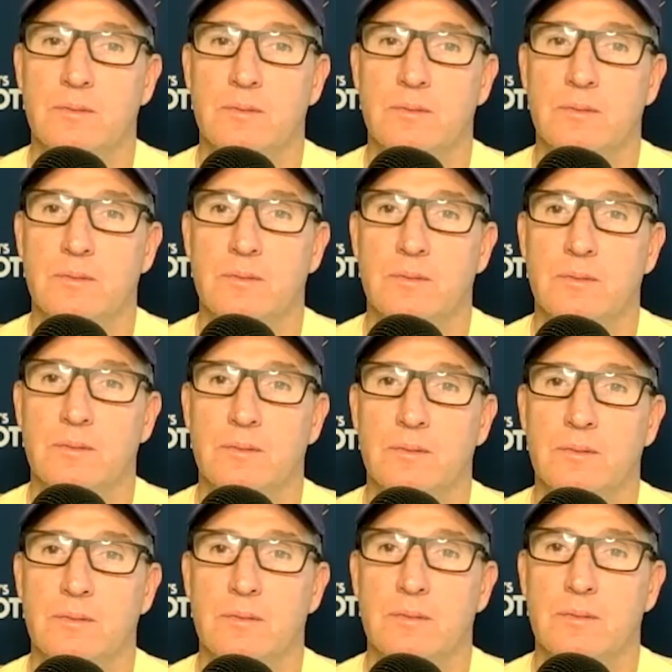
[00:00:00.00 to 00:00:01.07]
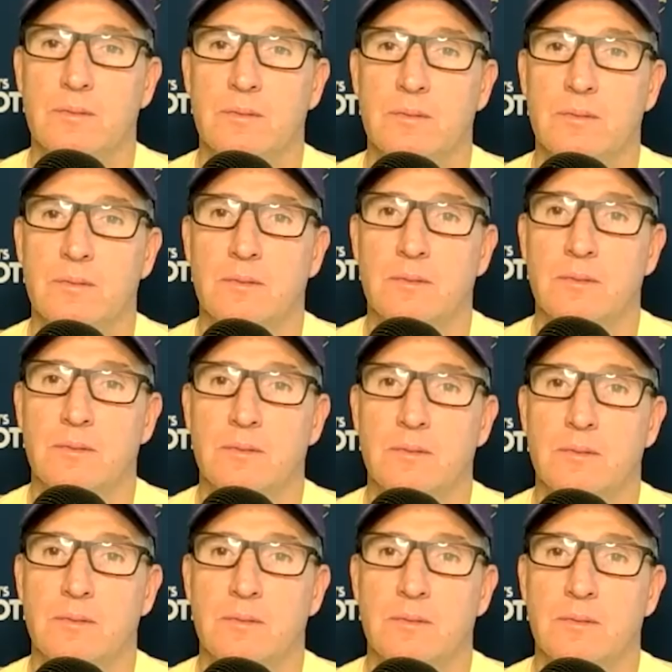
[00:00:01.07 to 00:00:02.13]

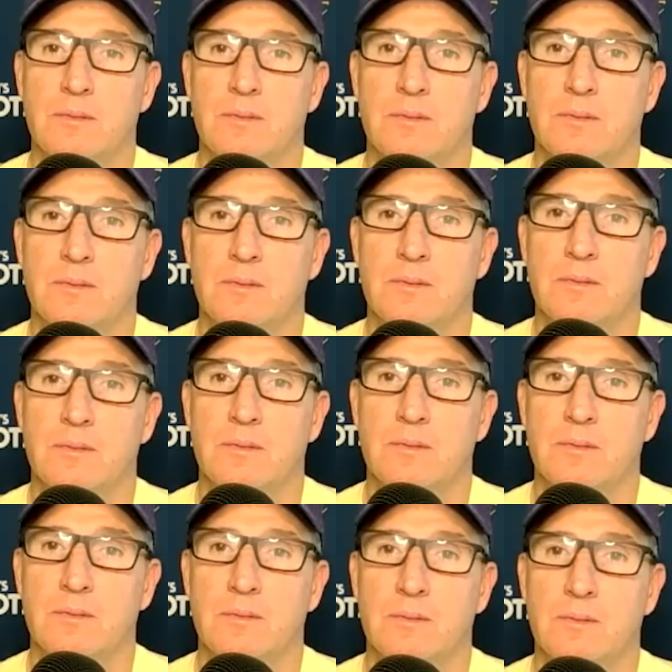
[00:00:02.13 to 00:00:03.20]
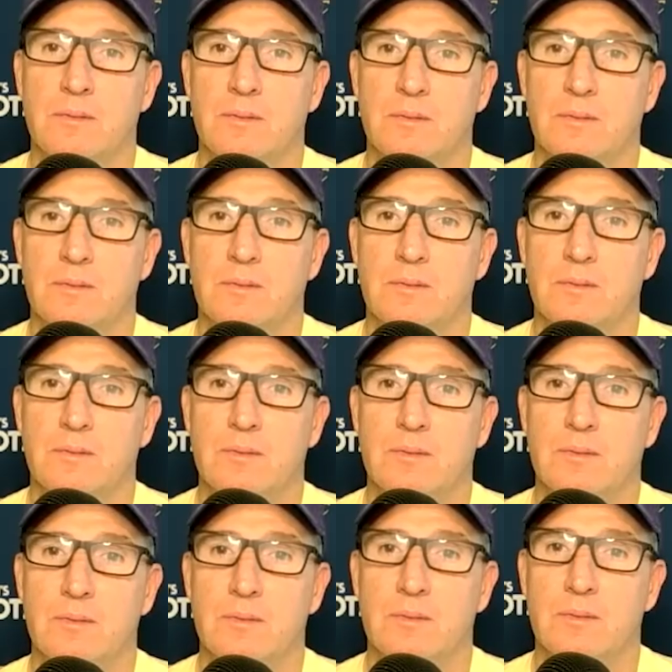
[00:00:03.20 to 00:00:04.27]

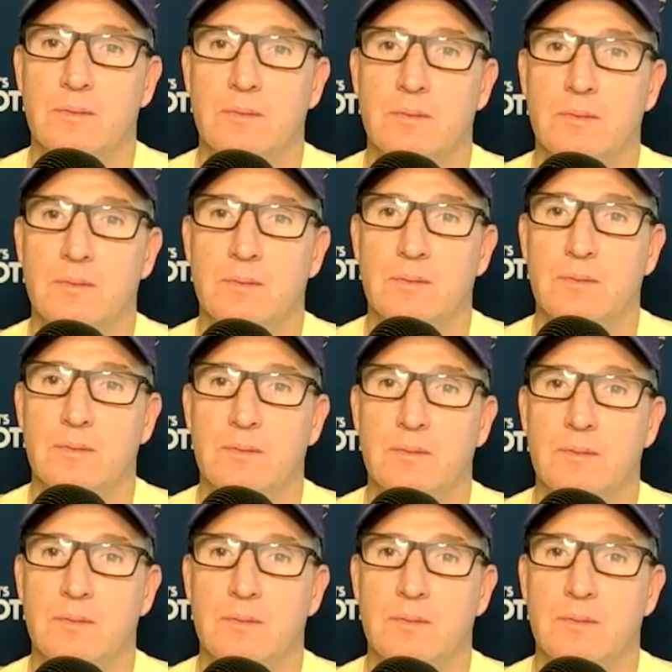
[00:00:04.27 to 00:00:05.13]
The person shown says nothing.